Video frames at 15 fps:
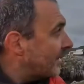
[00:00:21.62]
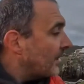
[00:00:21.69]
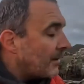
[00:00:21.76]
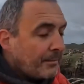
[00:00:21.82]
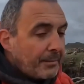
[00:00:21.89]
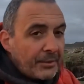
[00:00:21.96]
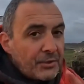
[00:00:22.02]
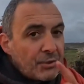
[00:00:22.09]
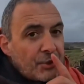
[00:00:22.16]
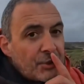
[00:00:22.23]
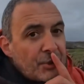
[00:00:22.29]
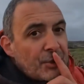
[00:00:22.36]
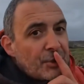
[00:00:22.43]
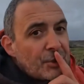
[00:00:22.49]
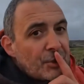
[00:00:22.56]
But
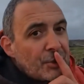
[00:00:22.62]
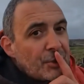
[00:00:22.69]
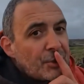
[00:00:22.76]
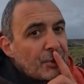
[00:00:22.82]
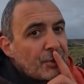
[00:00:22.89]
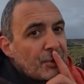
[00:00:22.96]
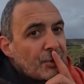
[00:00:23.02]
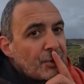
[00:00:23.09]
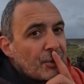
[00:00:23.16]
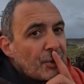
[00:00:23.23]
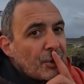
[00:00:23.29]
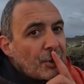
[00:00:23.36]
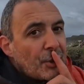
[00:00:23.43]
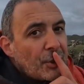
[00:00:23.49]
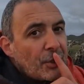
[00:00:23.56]
shh,
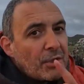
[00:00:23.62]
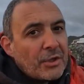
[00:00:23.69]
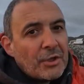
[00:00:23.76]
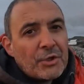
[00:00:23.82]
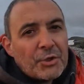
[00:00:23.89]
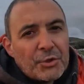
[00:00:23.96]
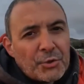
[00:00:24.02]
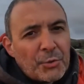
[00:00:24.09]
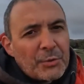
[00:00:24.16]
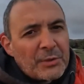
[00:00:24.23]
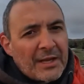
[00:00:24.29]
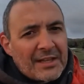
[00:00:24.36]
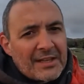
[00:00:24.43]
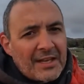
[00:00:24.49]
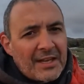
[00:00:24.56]
don't
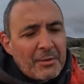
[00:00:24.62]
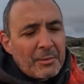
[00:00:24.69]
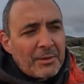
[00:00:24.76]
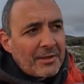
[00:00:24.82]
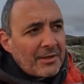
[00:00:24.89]
tell anyone.